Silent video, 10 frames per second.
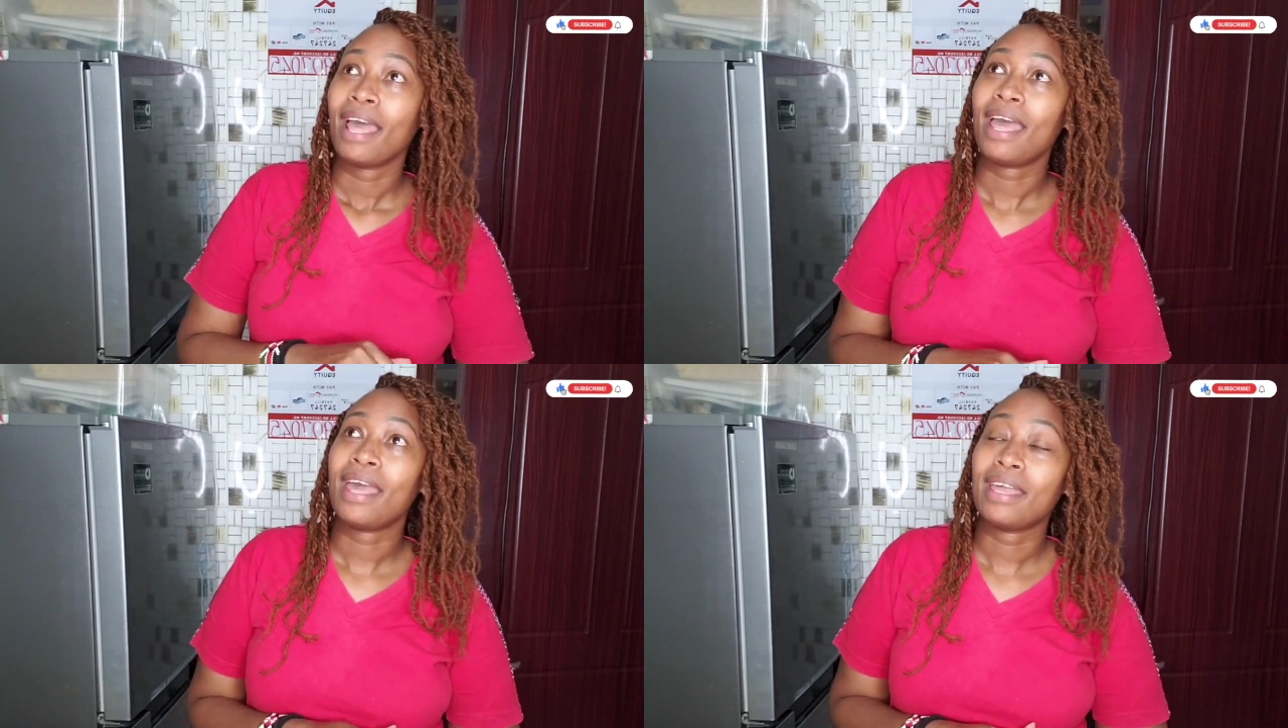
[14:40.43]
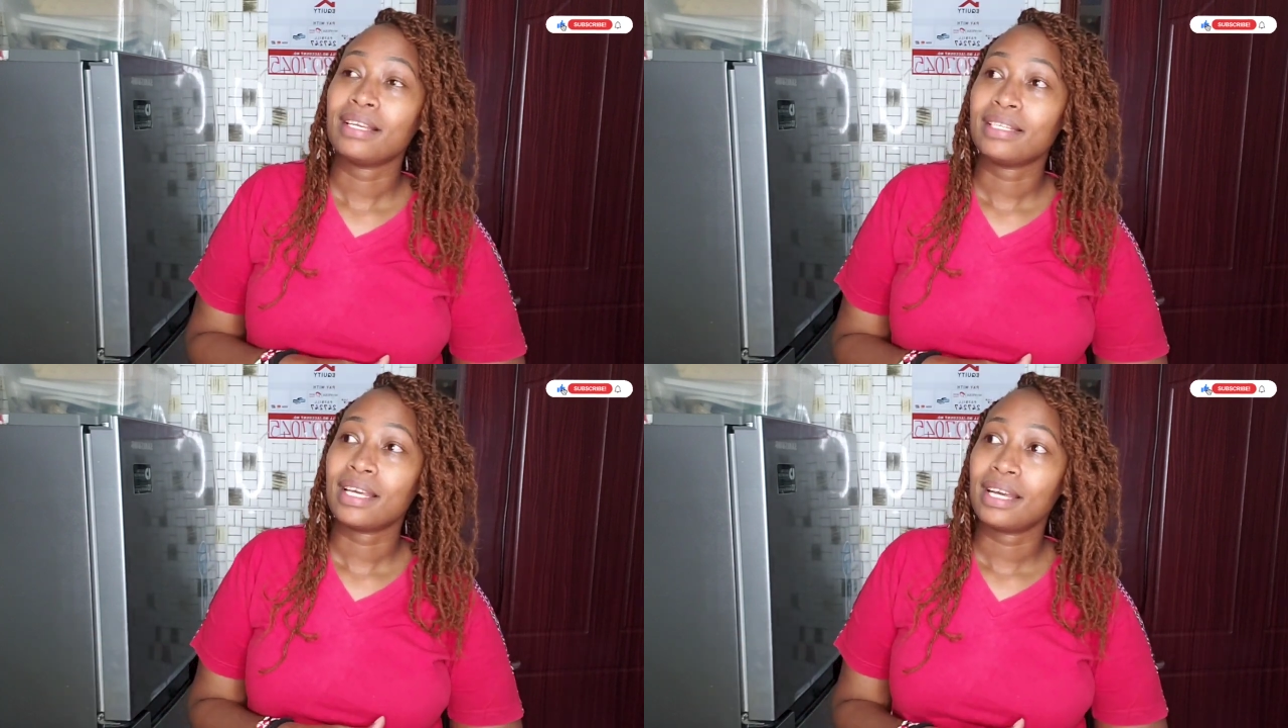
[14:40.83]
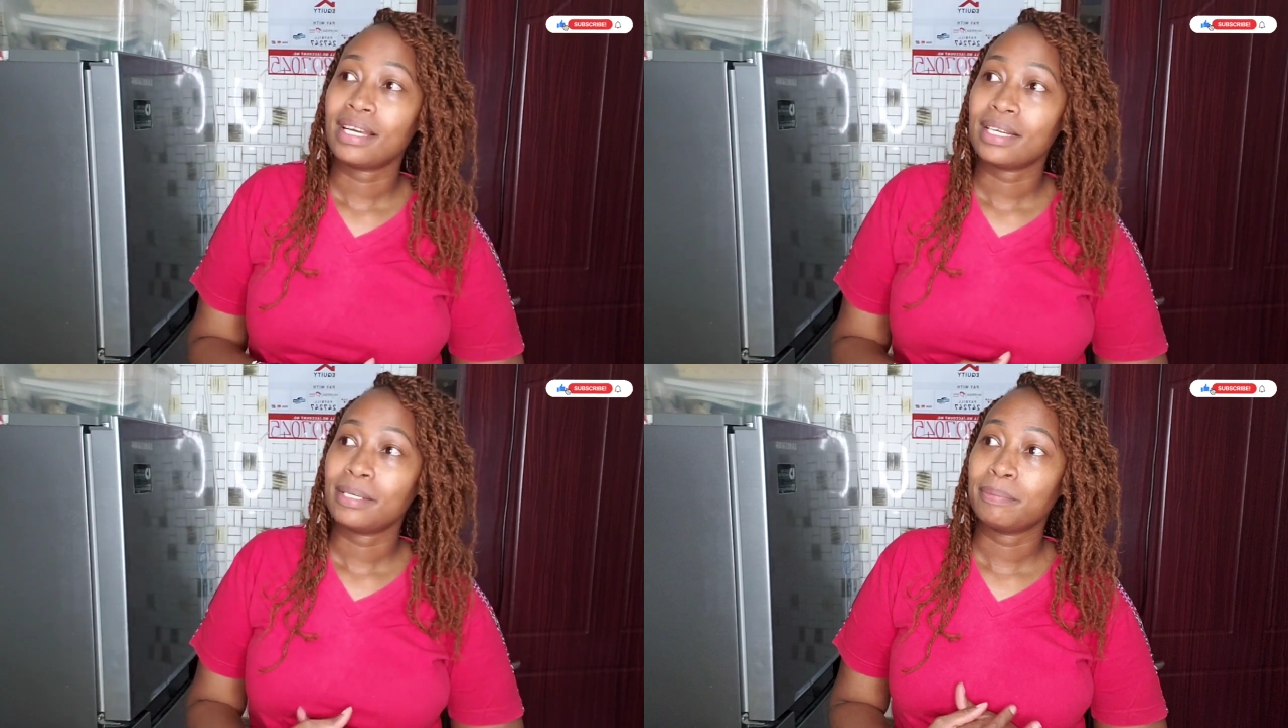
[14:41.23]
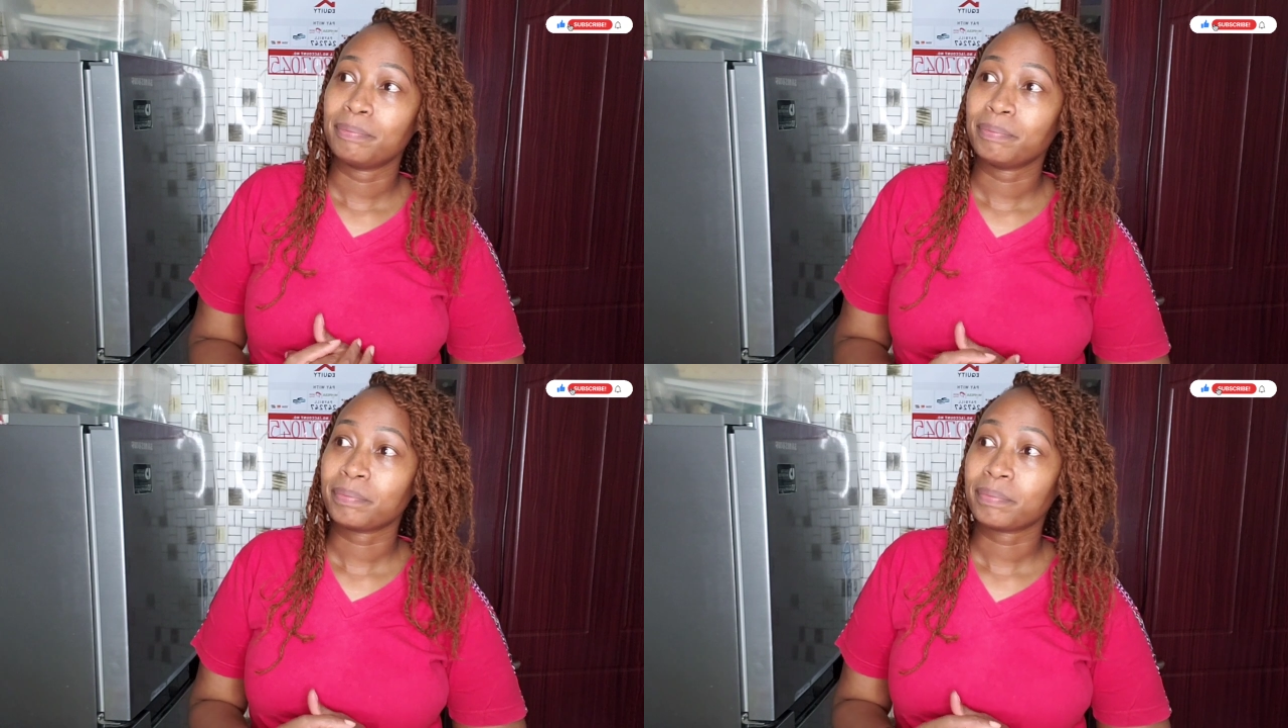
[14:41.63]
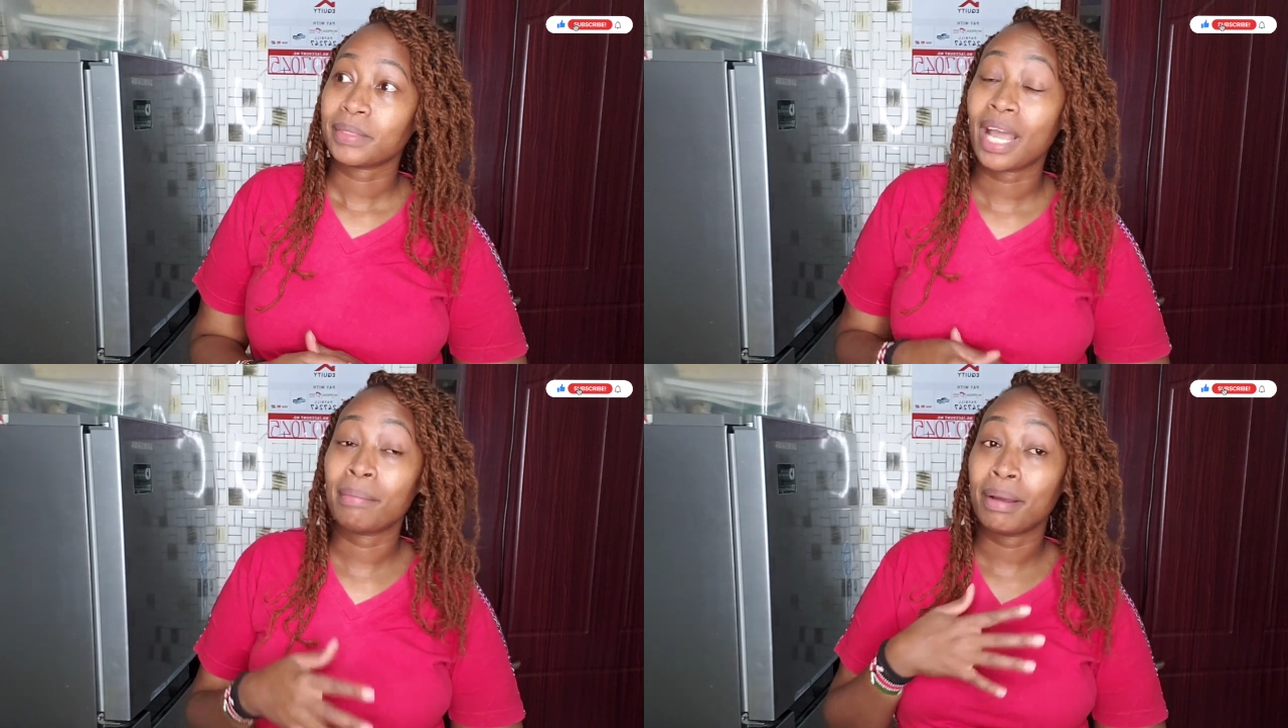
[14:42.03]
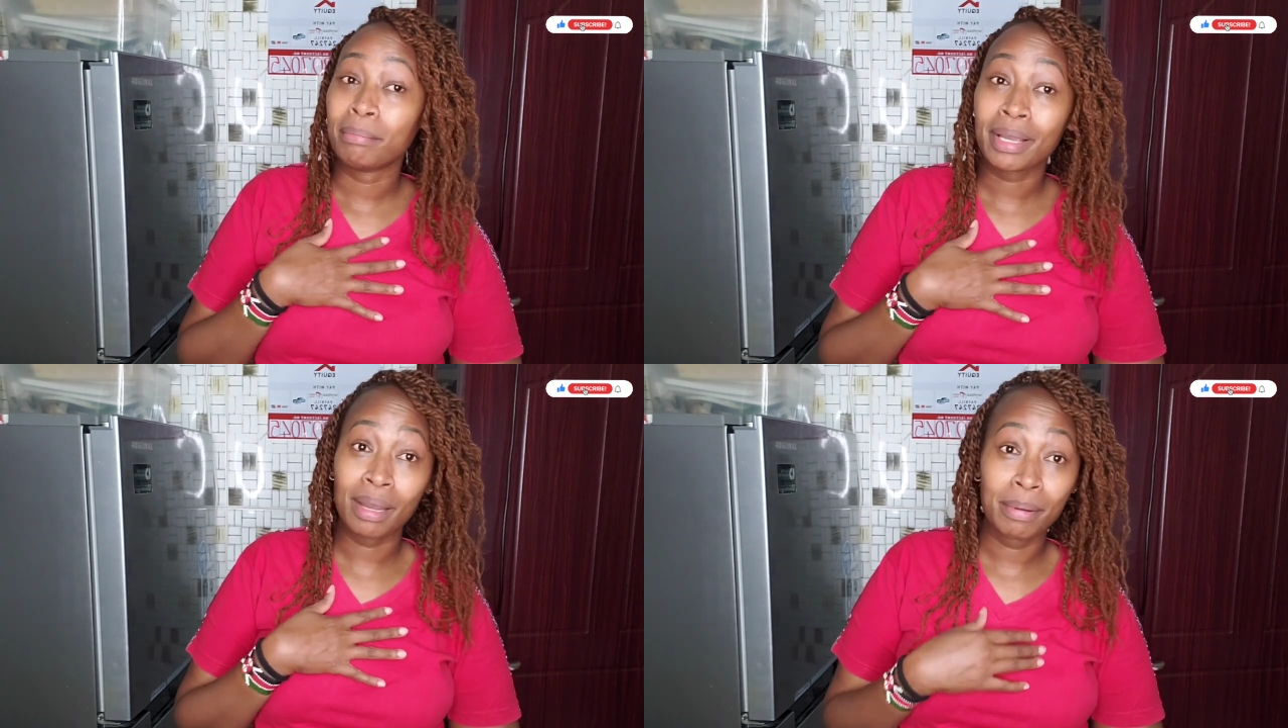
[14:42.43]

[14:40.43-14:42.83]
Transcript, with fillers: and um, I'm a baker